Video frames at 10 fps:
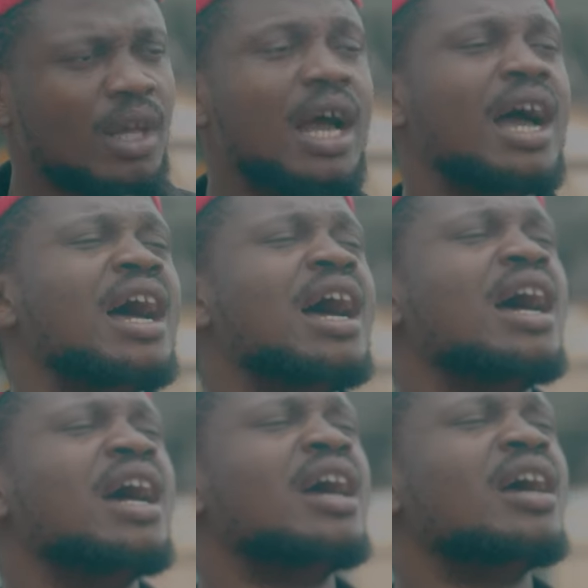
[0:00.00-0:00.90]

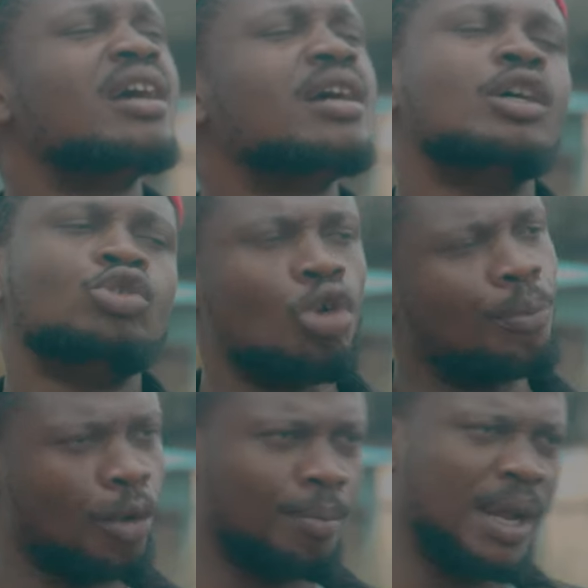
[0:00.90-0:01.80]
Eh, no
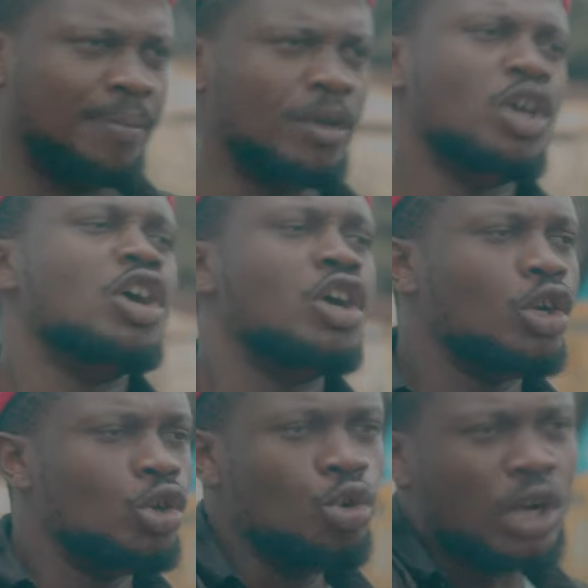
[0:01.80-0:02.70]
problem.
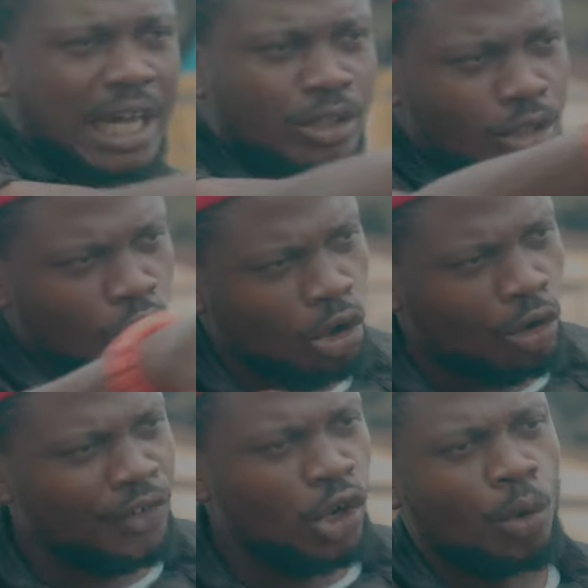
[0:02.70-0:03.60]
Look at
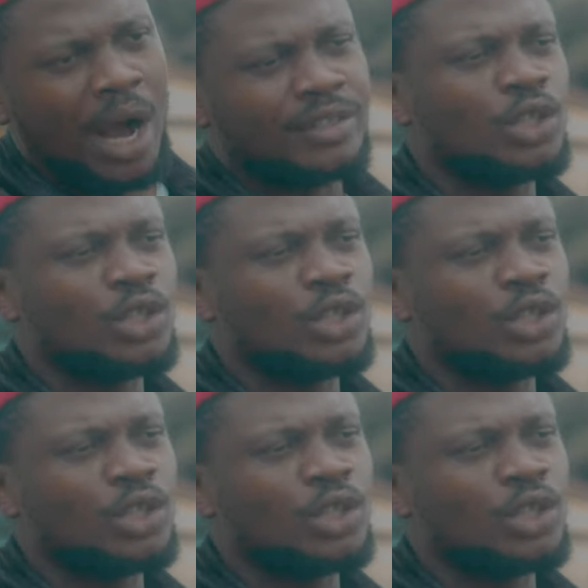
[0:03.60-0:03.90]
your fellow wives.